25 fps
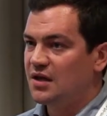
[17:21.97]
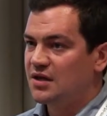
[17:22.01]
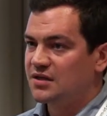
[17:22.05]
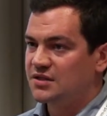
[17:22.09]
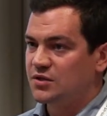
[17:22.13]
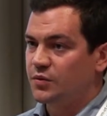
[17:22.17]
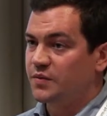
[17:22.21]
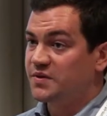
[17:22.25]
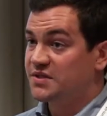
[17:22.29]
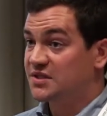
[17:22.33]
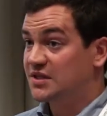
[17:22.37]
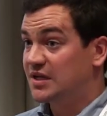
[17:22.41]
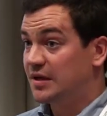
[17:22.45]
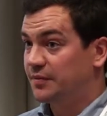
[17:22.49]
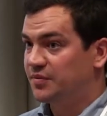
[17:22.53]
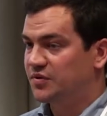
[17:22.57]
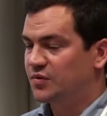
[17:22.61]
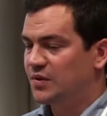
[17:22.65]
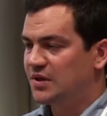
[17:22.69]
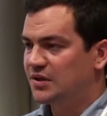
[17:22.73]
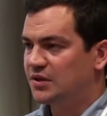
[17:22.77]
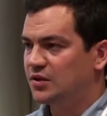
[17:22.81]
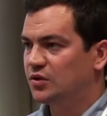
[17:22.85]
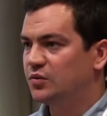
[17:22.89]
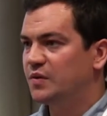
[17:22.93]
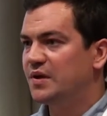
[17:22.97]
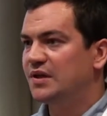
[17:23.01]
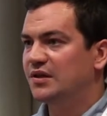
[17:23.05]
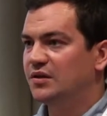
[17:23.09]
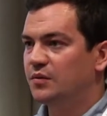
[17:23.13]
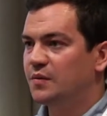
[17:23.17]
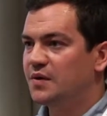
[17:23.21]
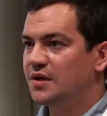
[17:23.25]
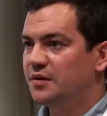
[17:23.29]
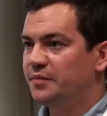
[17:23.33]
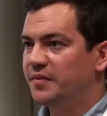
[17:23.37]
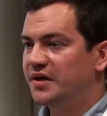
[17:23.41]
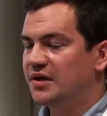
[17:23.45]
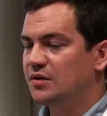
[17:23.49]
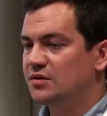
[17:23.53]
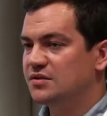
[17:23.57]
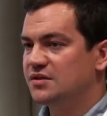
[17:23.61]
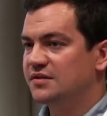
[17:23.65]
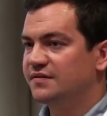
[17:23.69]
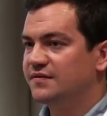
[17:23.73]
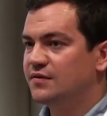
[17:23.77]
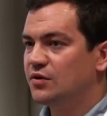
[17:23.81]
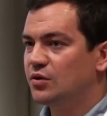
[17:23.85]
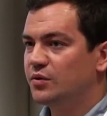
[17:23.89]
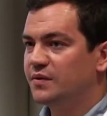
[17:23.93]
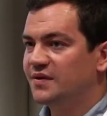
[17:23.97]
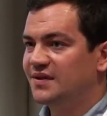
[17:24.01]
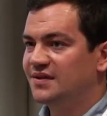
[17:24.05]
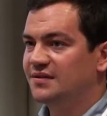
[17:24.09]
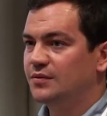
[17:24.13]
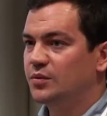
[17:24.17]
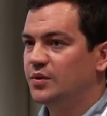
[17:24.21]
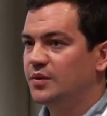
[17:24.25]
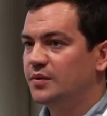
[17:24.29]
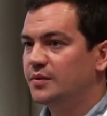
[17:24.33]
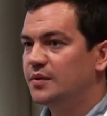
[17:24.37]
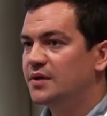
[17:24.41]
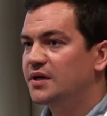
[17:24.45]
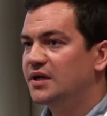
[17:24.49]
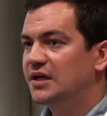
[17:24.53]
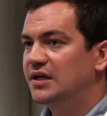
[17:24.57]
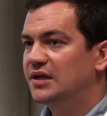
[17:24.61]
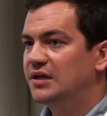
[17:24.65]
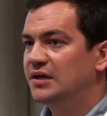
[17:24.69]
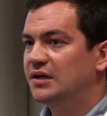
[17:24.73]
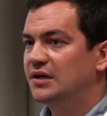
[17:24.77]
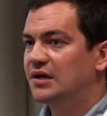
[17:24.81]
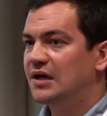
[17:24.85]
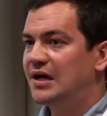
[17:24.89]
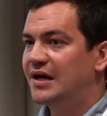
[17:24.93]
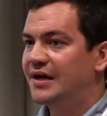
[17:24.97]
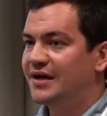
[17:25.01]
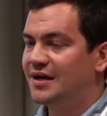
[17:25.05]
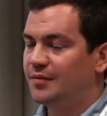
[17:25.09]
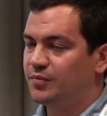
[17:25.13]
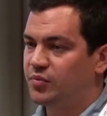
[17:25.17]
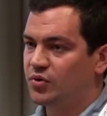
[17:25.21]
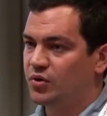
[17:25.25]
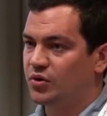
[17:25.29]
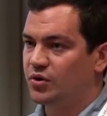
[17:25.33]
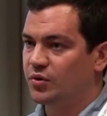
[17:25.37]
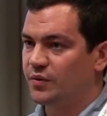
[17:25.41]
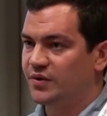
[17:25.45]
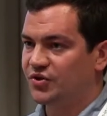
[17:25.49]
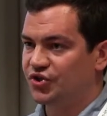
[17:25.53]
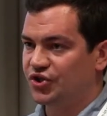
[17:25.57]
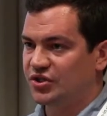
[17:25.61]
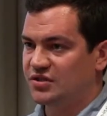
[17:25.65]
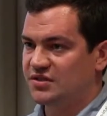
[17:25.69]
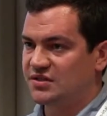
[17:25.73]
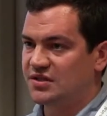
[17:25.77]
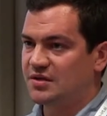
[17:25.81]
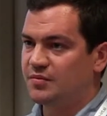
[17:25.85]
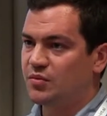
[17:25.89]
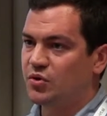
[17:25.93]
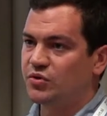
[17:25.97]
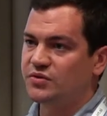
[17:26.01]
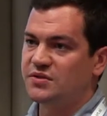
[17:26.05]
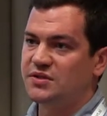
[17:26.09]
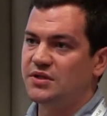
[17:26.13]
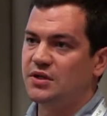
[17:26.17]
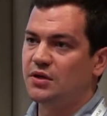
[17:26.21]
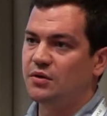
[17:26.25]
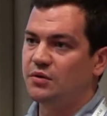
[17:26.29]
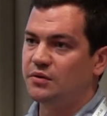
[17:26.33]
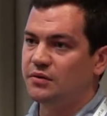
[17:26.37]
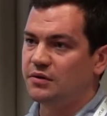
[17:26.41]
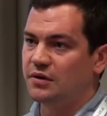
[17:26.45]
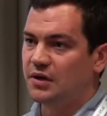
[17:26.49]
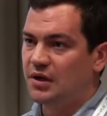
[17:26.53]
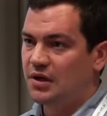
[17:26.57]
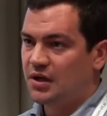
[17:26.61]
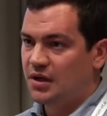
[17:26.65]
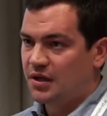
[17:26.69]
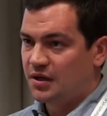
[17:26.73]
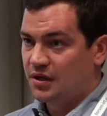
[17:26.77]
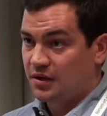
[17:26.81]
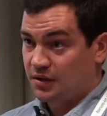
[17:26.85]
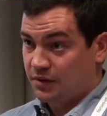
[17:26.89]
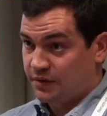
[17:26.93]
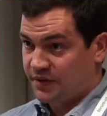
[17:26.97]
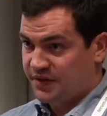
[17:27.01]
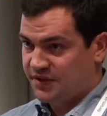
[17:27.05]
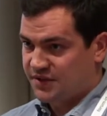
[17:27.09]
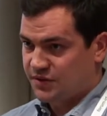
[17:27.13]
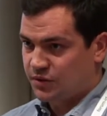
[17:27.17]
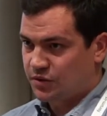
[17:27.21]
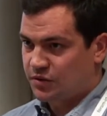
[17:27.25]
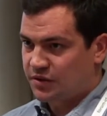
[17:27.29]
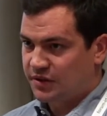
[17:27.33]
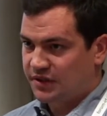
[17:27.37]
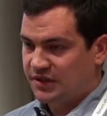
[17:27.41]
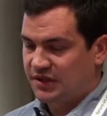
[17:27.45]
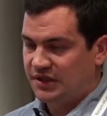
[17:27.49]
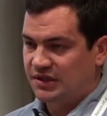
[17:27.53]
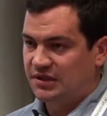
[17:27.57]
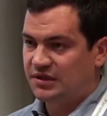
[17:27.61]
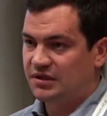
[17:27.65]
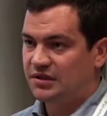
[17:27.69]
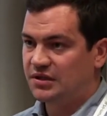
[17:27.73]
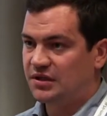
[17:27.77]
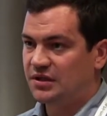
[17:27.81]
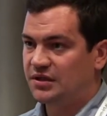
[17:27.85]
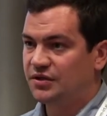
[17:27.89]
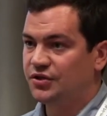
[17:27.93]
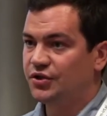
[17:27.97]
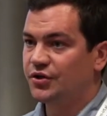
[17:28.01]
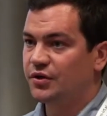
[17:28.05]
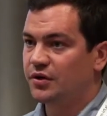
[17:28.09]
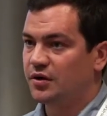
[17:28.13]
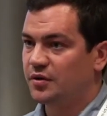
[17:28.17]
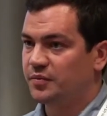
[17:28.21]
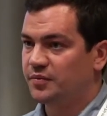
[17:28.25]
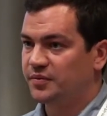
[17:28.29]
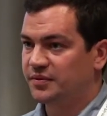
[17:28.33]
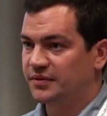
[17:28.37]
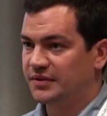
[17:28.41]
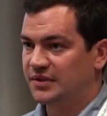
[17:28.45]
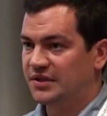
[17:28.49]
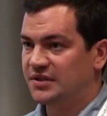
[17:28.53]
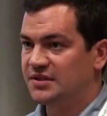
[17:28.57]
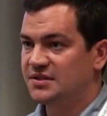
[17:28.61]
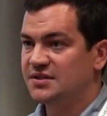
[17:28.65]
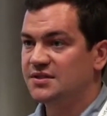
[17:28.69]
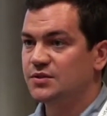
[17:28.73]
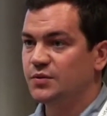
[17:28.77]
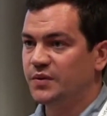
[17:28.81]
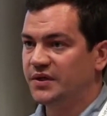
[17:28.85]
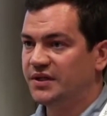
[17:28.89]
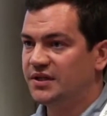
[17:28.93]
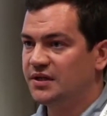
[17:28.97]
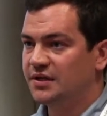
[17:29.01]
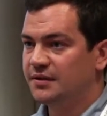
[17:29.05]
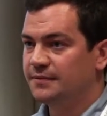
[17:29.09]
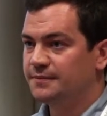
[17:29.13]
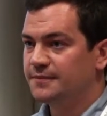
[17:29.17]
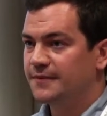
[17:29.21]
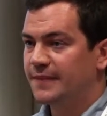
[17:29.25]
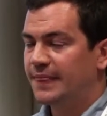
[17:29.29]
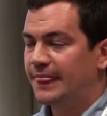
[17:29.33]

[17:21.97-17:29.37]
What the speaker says: so we skipped 2021 because of COVID, we were in Arjeplog, which is the most known resort in Europe, in Sweden,